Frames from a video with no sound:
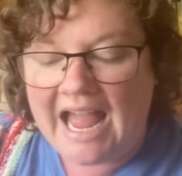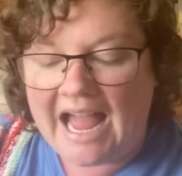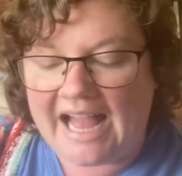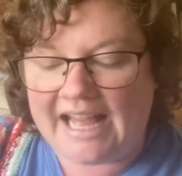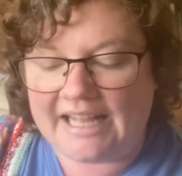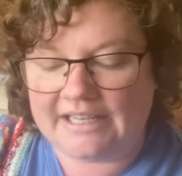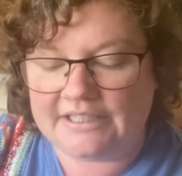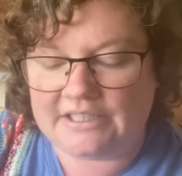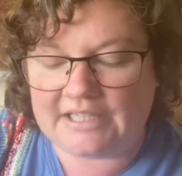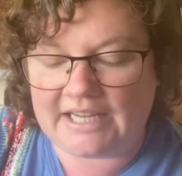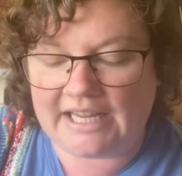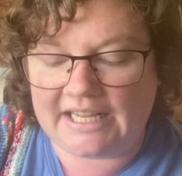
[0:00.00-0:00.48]

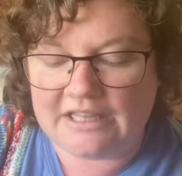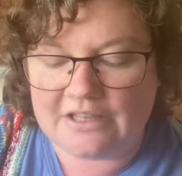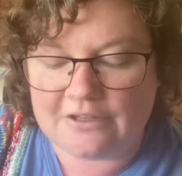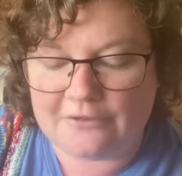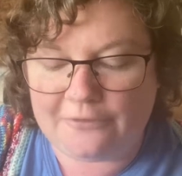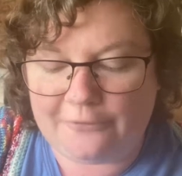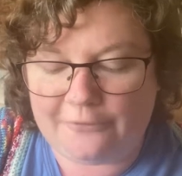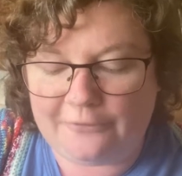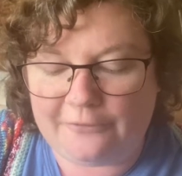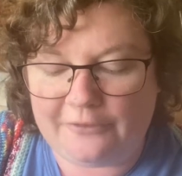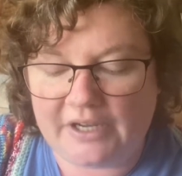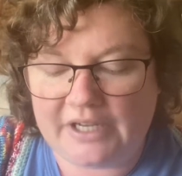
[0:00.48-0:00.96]
and in the
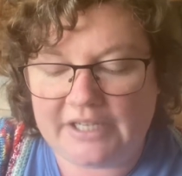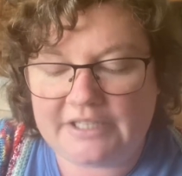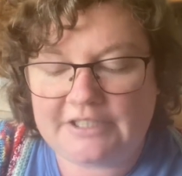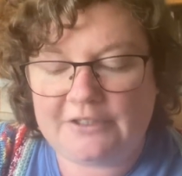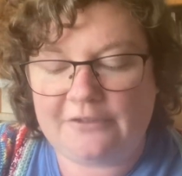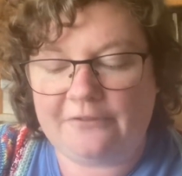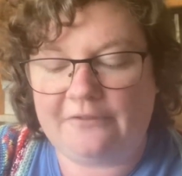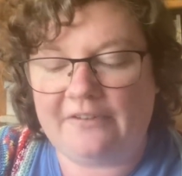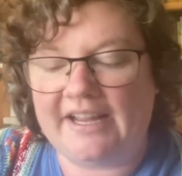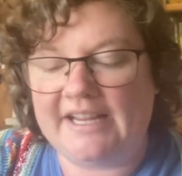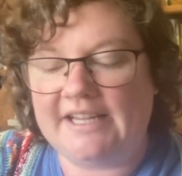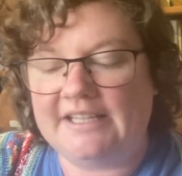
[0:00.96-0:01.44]

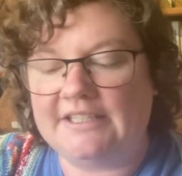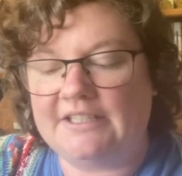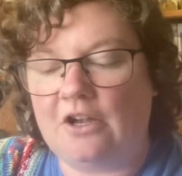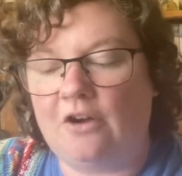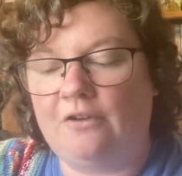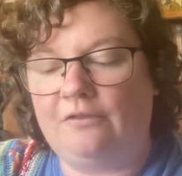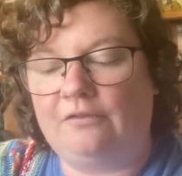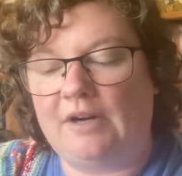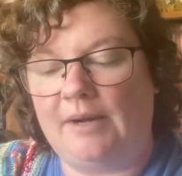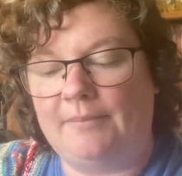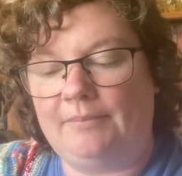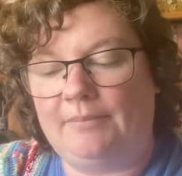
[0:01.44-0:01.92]
first phase
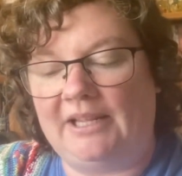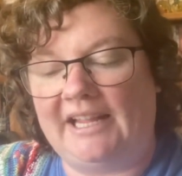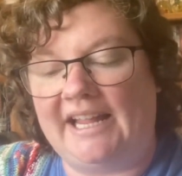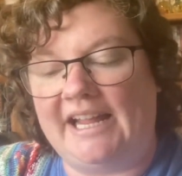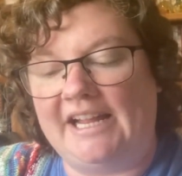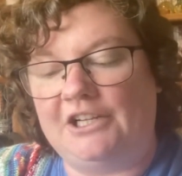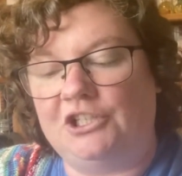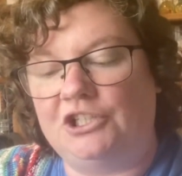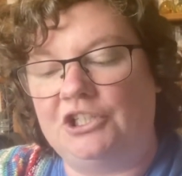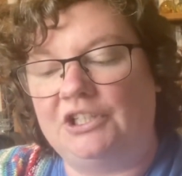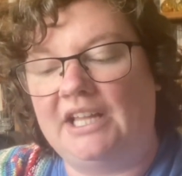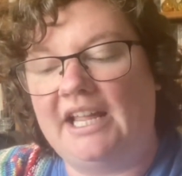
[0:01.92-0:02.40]
of
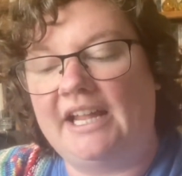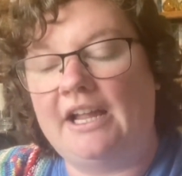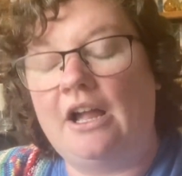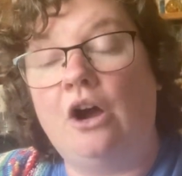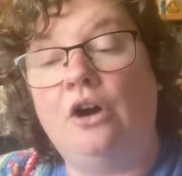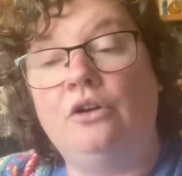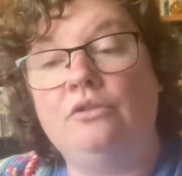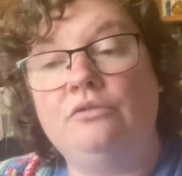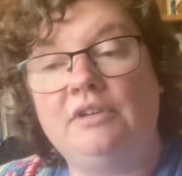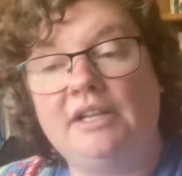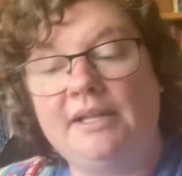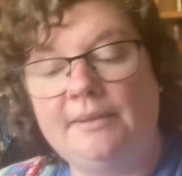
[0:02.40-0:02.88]
replication, they
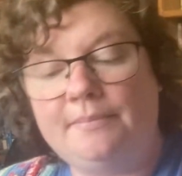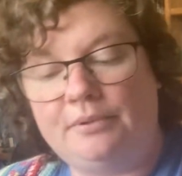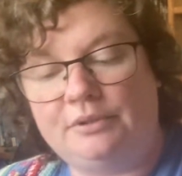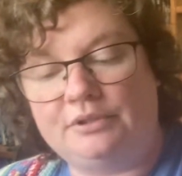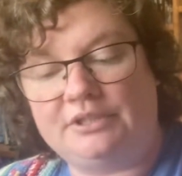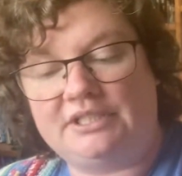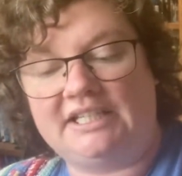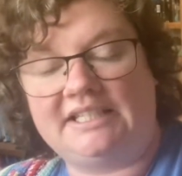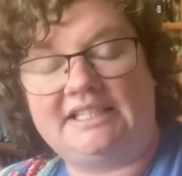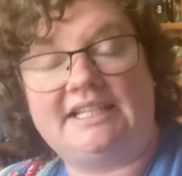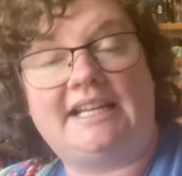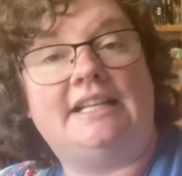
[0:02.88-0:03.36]
only
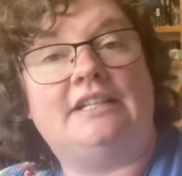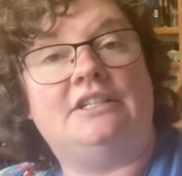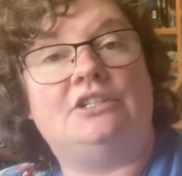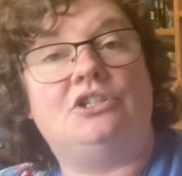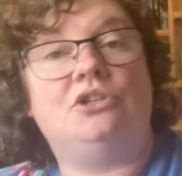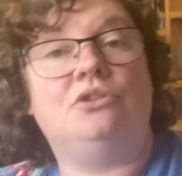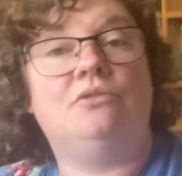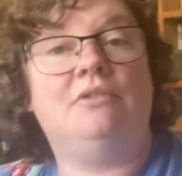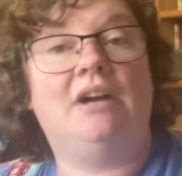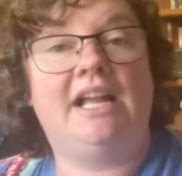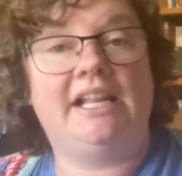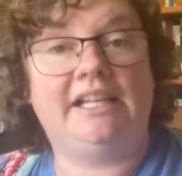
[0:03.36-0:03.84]
put it
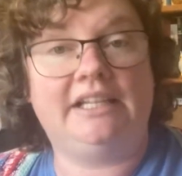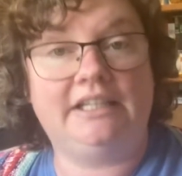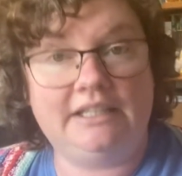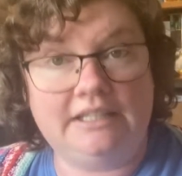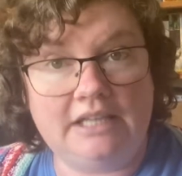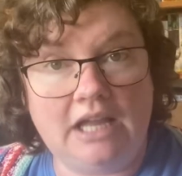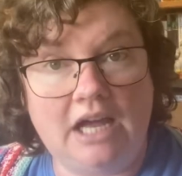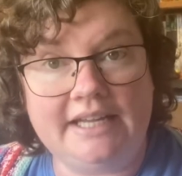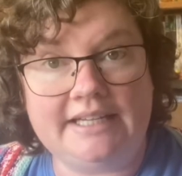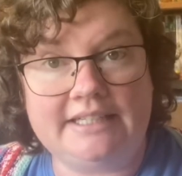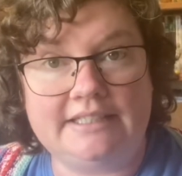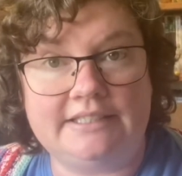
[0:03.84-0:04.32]
into a
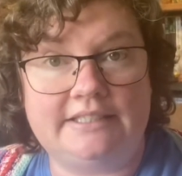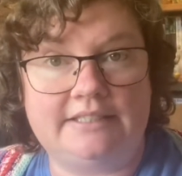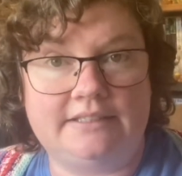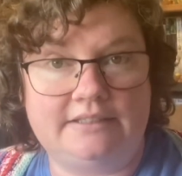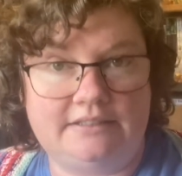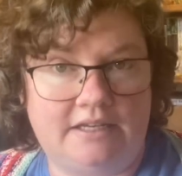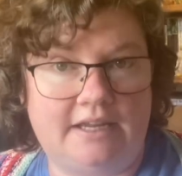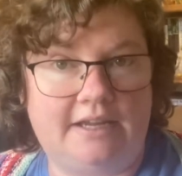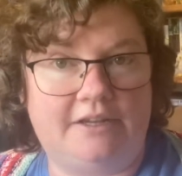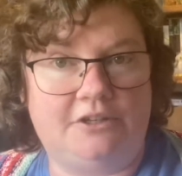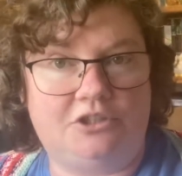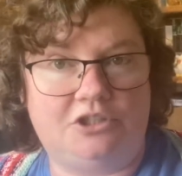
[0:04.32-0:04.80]
light
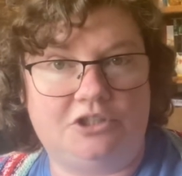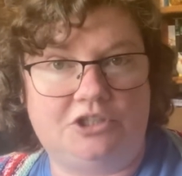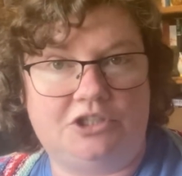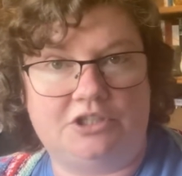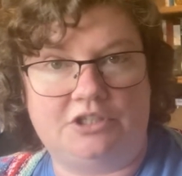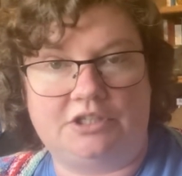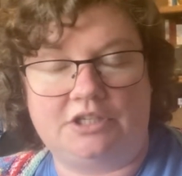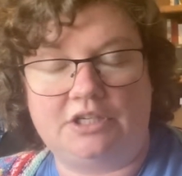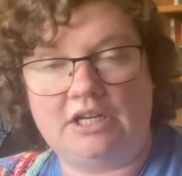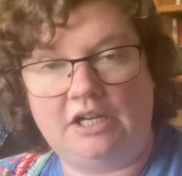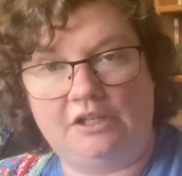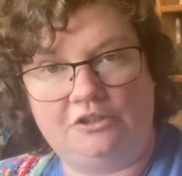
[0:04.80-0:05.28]

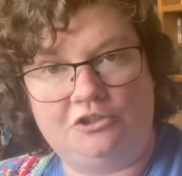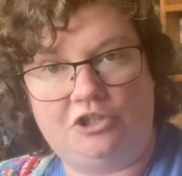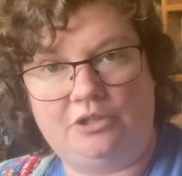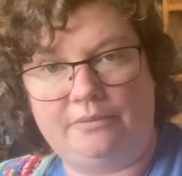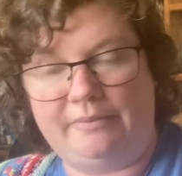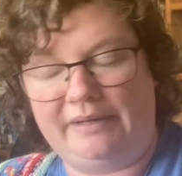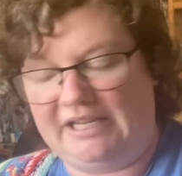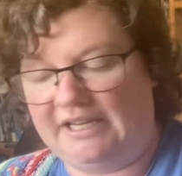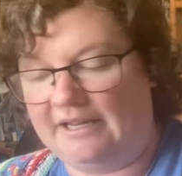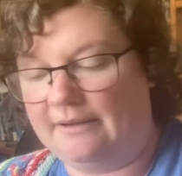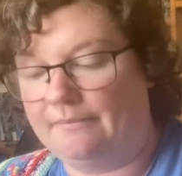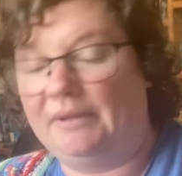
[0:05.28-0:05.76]
nitrogen culture
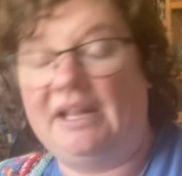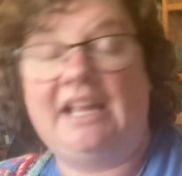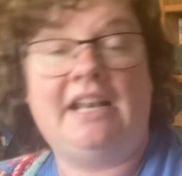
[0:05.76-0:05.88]
medium.